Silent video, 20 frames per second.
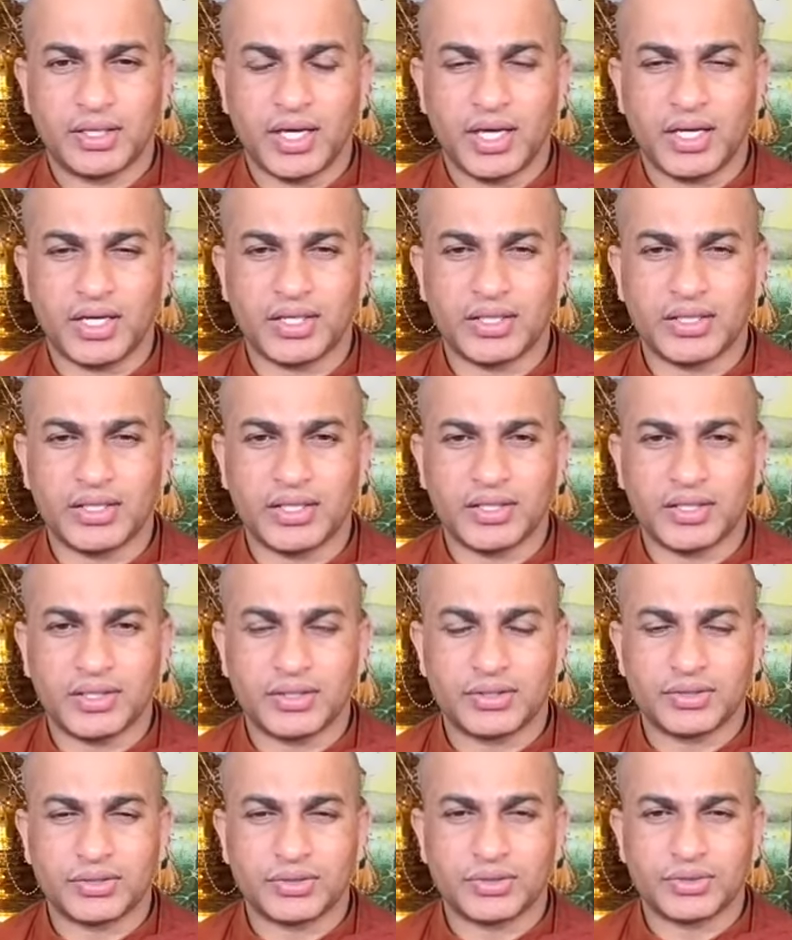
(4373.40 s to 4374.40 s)
energy.
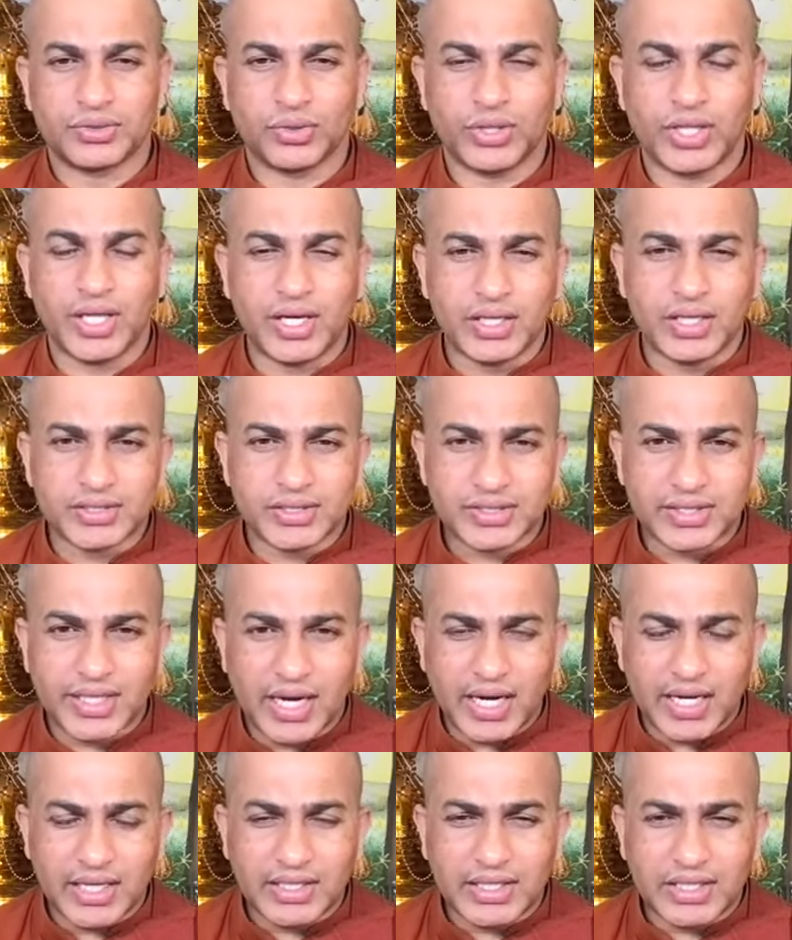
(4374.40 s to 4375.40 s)
So then you
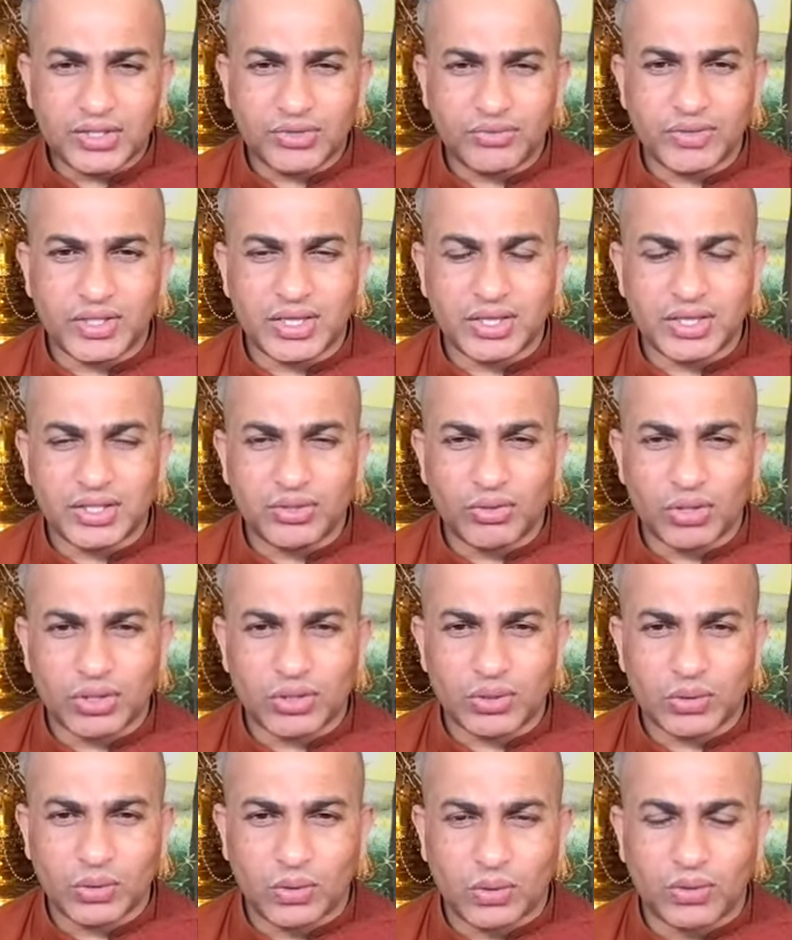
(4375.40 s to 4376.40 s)
start it with your
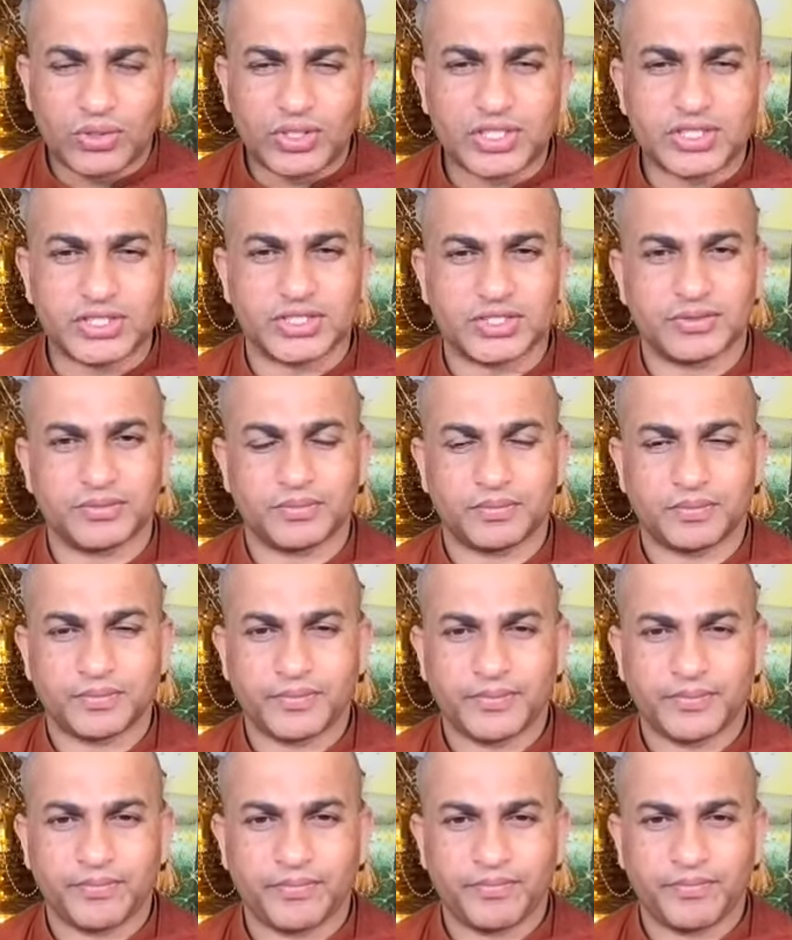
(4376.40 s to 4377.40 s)
thoughts
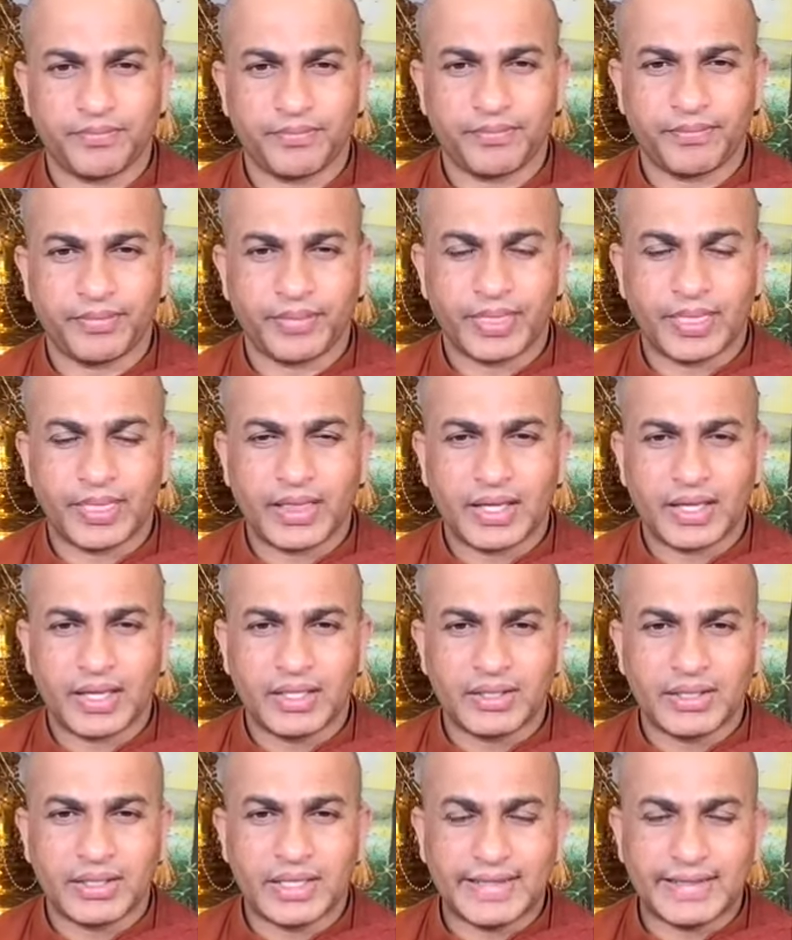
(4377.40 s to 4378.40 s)

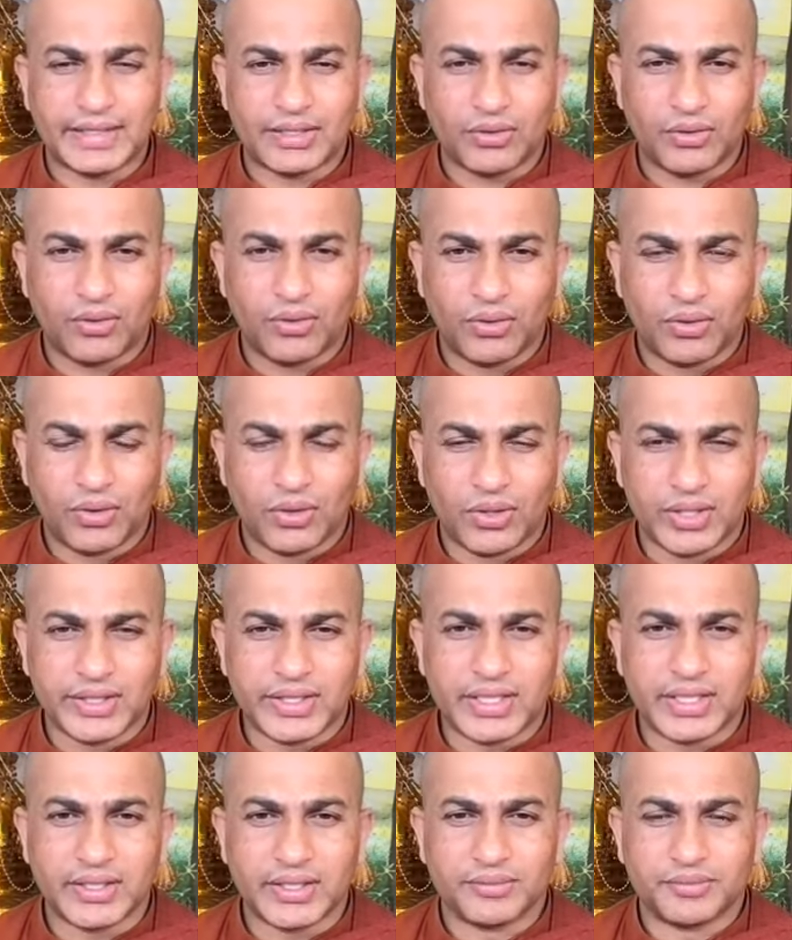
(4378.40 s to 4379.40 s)
that all
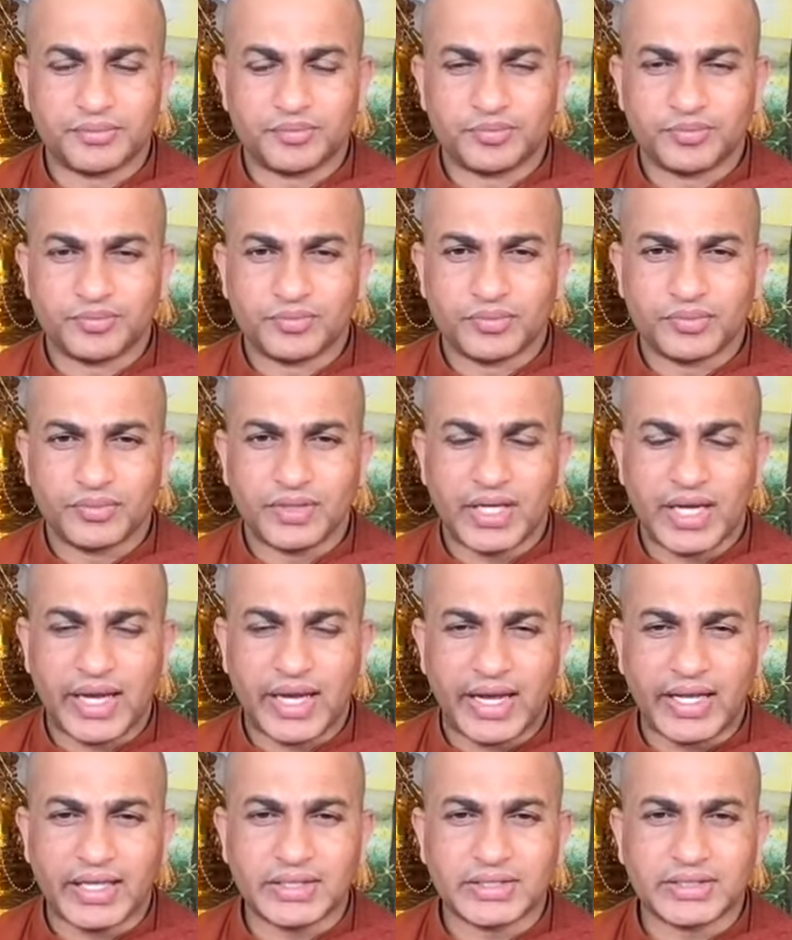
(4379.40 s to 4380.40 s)
the, the
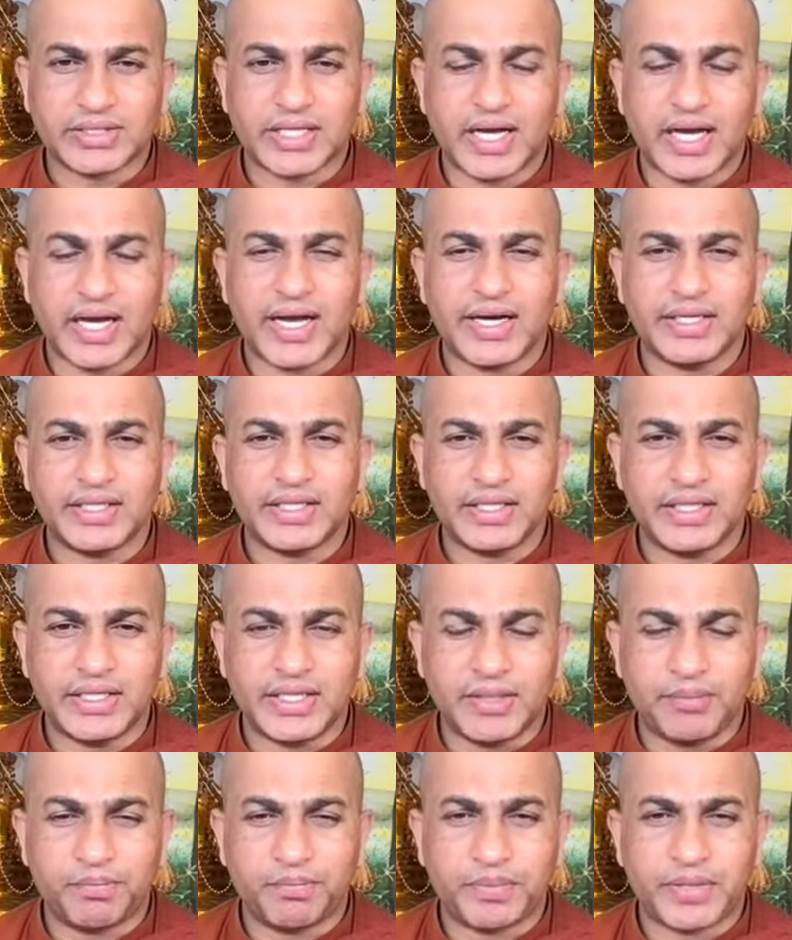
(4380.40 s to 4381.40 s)
anxiety,
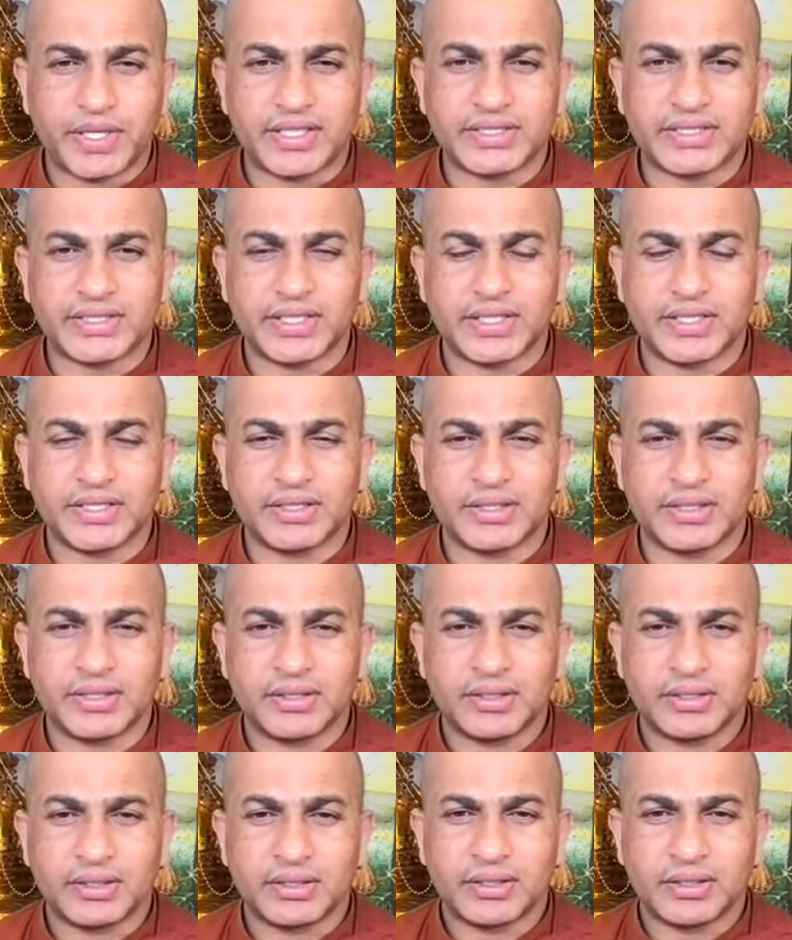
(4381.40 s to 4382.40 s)
depression,